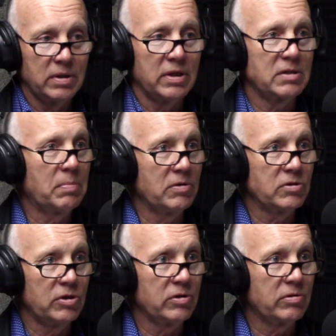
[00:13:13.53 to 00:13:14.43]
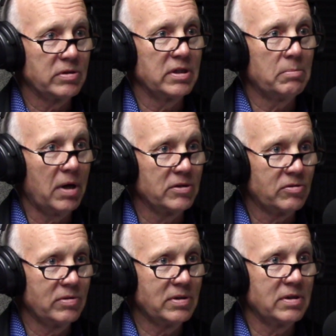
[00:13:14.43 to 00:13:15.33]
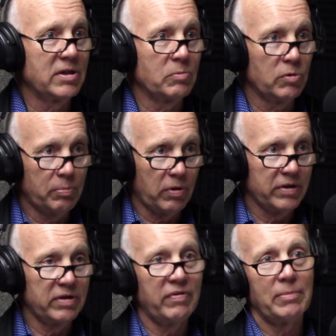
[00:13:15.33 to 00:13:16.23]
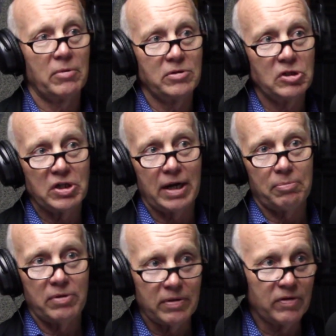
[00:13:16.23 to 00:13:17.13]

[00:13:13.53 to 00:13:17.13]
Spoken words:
expose the Eucharist and the monstrance, and then we'll pray the Divine Mercy Chaplet,